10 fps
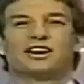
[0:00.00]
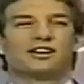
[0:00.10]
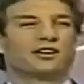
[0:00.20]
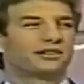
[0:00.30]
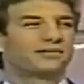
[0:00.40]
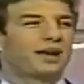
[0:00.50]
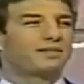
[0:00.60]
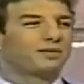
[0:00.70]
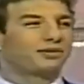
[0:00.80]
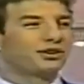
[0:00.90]
uh, our uh,
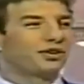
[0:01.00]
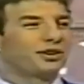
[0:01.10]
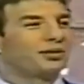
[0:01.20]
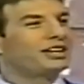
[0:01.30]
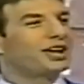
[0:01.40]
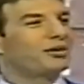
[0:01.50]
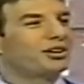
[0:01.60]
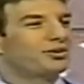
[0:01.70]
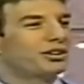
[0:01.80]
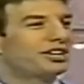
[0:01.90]
camera person over here. What
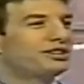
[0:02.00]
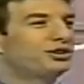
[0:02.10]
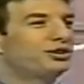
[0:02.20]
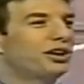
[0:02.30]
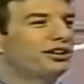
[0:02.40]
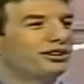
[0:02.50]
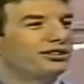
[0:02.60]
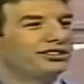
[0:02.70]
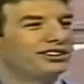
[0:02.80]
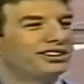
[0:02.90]
camera are you on? Is that two,
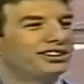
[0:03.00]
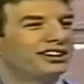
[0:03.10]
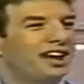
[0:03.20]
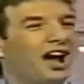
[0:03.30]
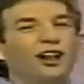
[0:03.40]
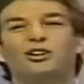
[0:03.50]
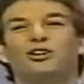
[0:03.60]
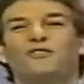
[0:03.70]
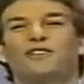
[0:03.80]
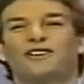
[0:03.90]
Aldo?
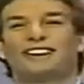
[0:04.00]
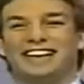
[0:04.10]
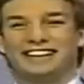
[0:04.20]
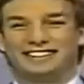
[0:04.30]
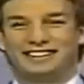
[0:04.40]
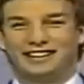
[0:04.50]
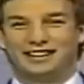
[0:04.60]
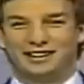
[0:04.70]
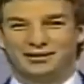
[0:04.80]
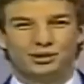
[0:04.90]
Aldo Farnese,
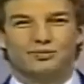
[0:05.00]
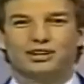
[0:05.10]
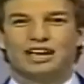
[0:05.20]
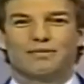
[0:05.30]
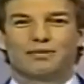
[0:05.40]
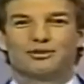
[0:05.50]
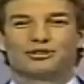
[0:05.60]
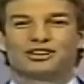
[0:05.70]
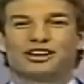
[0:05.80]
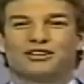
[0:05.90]
the uh, super camera
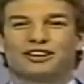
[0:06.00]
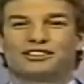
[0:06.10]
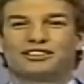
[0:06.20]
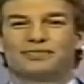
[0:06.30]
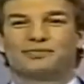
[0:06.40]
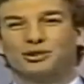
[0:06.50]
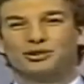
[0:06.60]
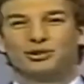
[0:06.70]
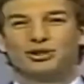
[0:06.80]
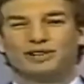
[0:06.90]
person here, is the
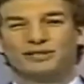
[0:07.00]
producer